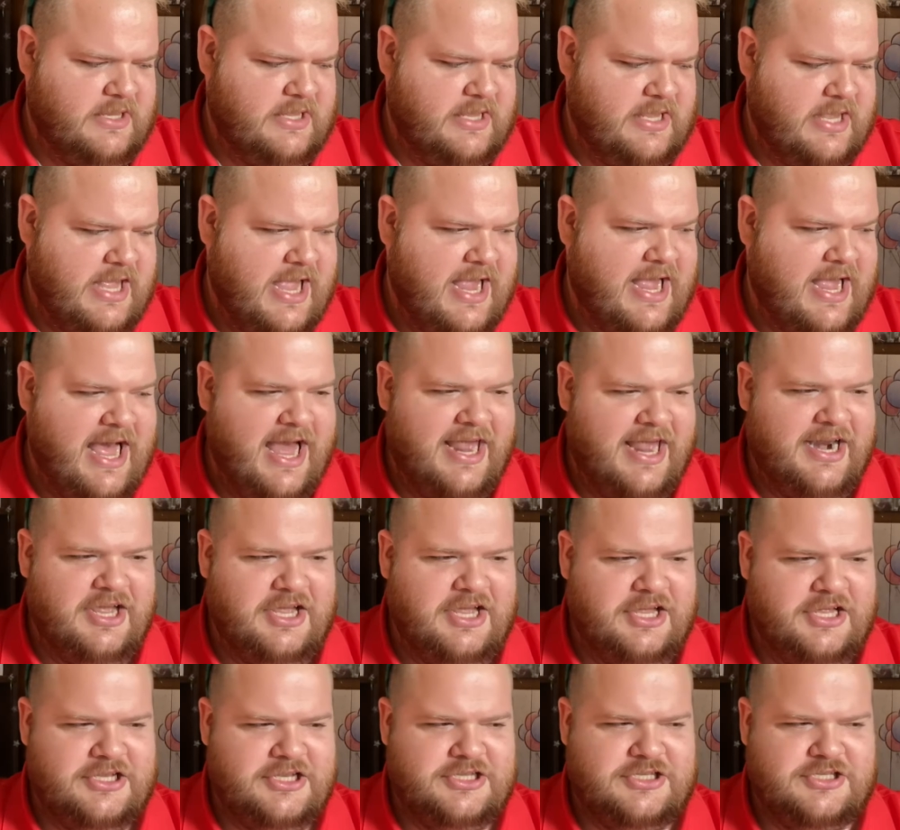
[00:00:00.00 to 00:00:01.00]
I
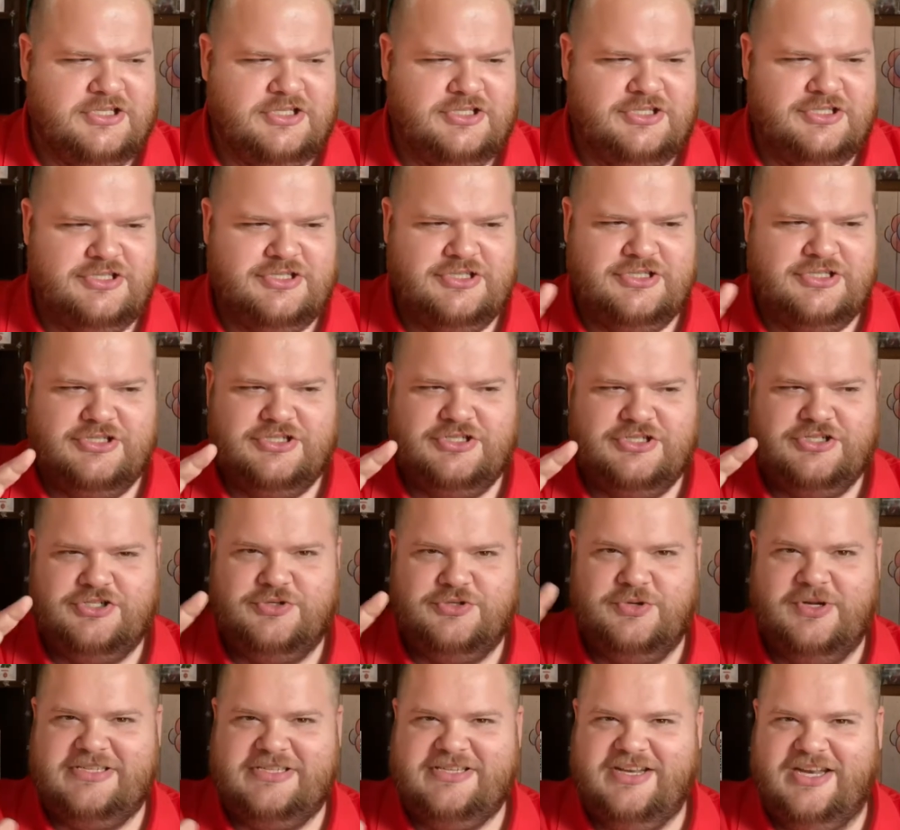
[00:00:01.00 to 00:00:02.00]
kinda
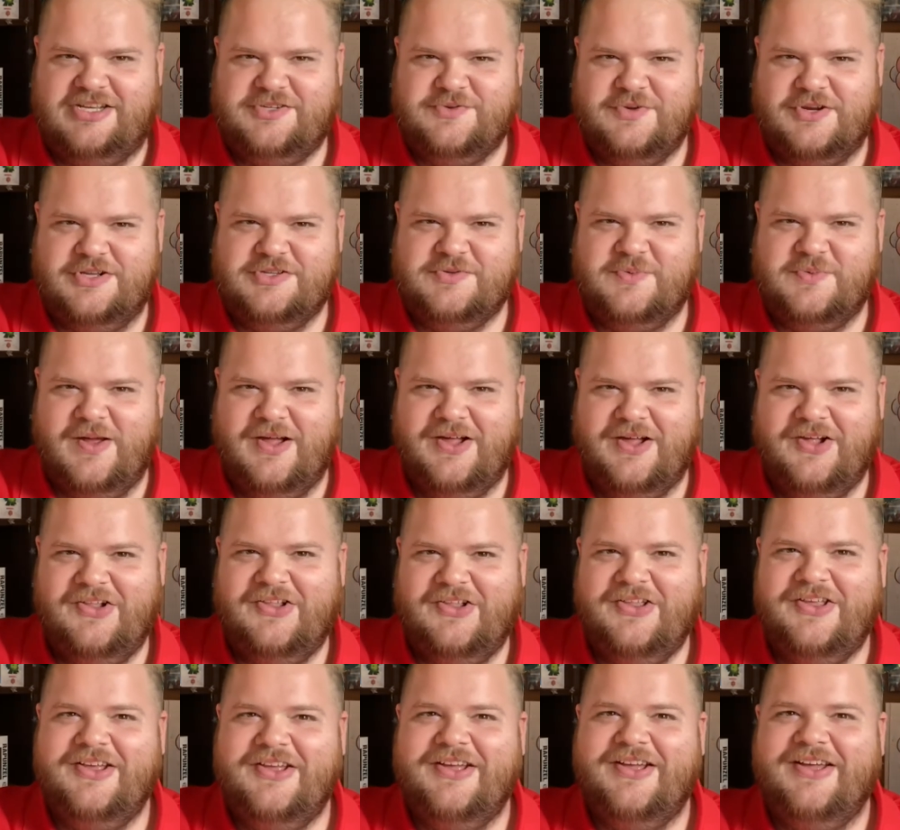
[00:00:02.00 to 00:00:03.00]
twisted to this one as well.